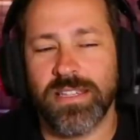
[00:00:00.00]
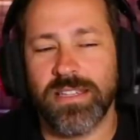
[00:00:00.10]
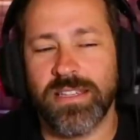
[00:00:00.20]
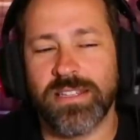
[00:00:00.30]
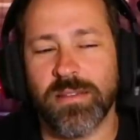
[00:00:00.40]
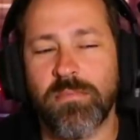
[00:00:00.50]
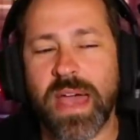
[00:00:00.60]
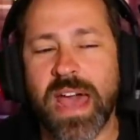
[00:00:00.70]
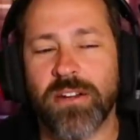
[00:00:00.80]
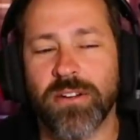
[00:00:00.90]
it's a
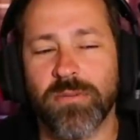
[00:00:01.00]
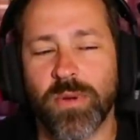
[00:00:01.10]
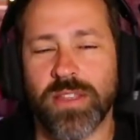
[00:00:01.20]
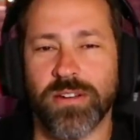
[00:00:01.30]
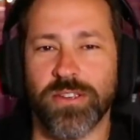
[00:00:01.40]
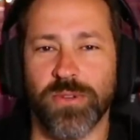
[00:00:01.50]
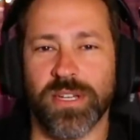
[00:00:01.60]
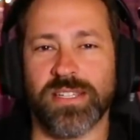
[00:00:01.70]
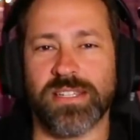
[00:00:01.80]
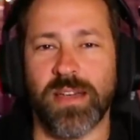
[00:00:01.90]
matter of whether you
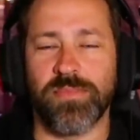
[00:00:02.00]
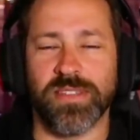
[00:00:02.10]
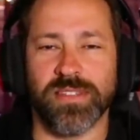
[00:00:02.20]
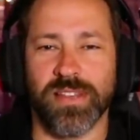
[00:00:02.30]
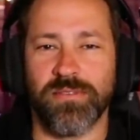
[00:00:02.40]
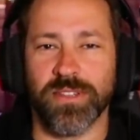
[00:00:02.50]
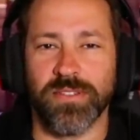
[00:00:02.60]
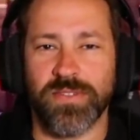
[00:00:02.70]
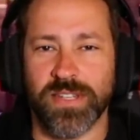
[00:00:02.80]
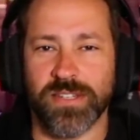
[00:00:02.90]
accept this
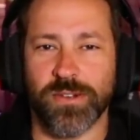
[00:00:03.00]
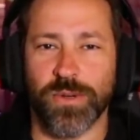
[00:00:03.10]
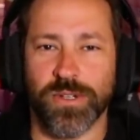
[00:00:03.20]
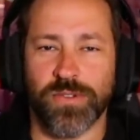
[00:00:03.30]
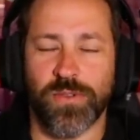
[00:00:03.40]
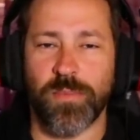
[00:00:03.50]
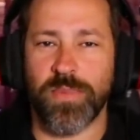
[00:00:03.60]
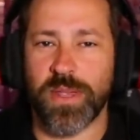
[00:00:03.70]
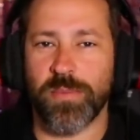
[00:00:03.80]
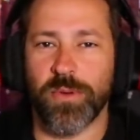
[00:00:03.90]
level of discourse from
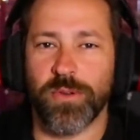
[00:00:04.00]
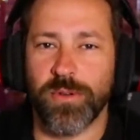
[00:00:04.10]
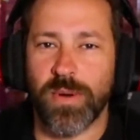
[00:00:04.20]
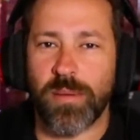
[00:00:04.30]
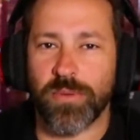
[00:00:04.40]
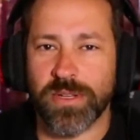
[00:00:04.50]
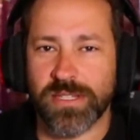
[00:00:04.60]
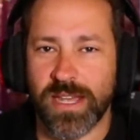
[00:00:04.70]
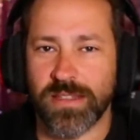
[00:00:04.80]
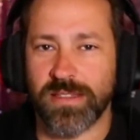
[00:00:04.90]
people who
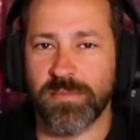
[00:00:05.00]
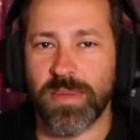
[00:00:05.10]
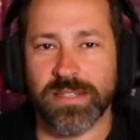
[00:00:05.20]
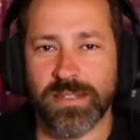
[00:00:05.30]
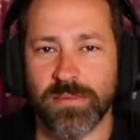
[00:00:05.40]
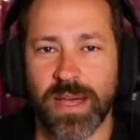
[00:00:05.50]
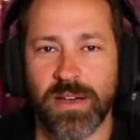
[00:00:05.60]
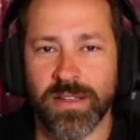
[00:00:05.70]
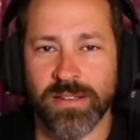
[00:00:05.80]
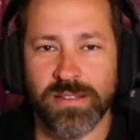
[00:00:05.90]
represent the best
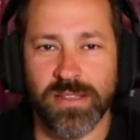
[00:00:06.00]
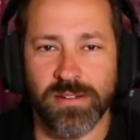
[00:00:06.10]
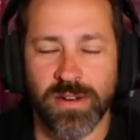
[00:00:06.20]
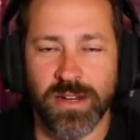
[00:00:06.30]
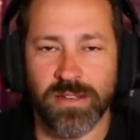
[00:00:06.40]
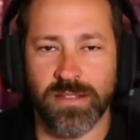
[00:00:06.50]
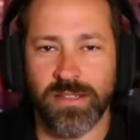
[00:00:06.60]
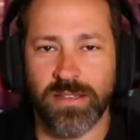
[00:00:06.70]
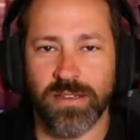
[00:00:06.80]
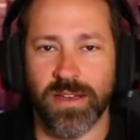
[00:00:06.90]
about us,
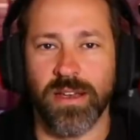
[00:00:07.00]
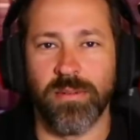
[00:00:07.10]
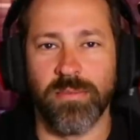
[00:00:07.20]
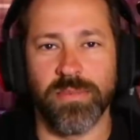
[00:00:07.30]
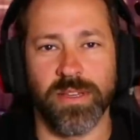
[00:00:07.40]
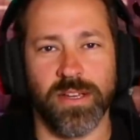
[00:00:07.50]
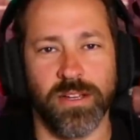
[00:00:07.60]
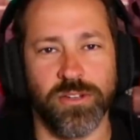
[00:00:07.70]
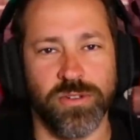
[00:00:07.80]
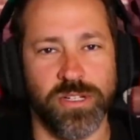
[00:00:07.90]
theoretically. The
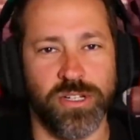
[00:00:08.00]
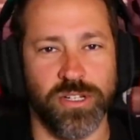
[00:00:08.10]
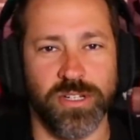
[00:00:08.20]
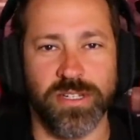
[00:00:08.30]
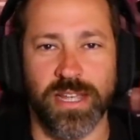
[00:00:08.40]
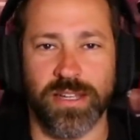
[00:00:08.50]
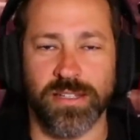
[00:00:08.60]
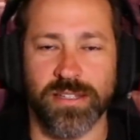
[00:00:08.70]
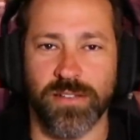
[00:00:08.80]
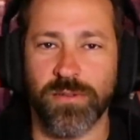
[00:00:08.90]
country should take
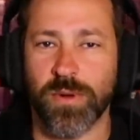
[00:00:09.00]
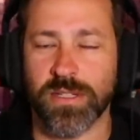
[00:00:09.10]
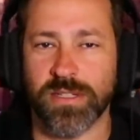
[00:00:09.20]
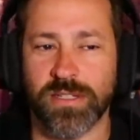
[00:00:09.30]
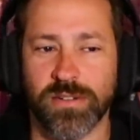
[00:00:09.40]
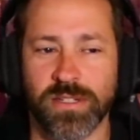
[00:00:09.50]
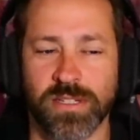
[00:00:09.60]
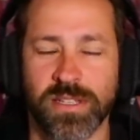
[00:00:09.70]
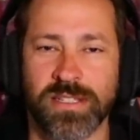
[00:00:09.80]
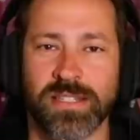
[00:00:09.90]
itself
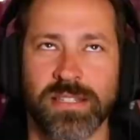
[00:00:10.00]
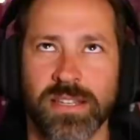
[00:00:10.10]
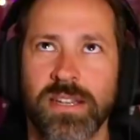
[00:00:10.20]
quasi-seriously. This is